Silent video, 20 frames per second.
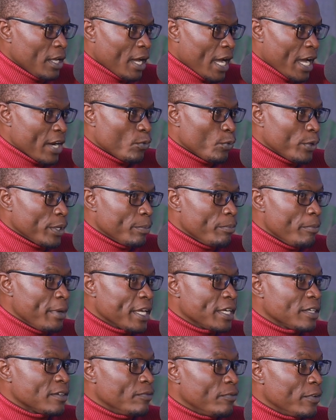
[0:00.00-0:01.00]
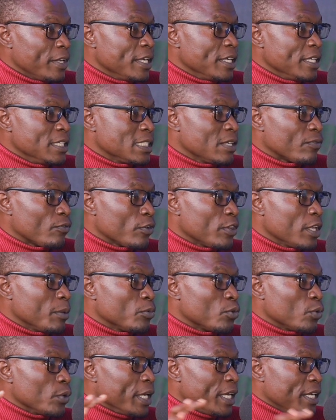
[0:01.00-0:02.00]
And we make it very easy for
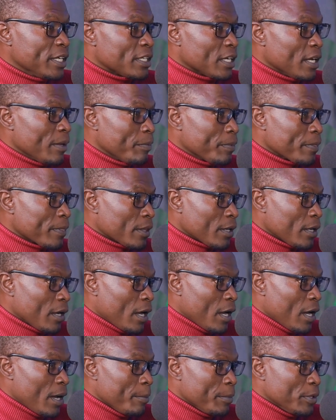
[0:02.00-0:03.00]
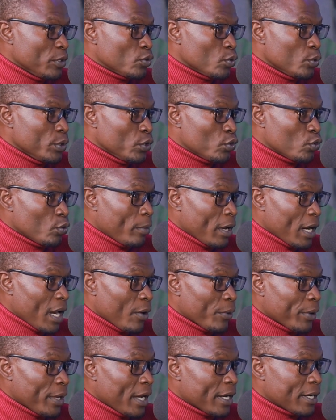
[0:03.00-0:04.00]
them to enter into
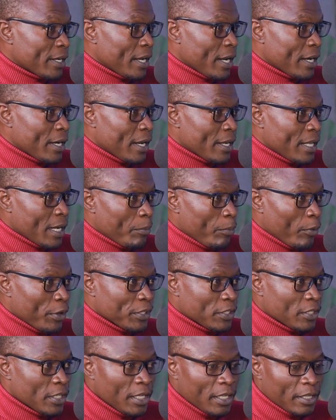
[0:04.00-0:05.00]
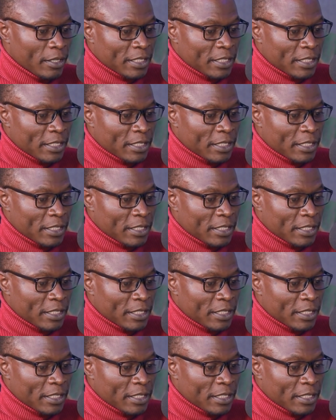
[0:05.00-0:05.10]
Malawi at that point.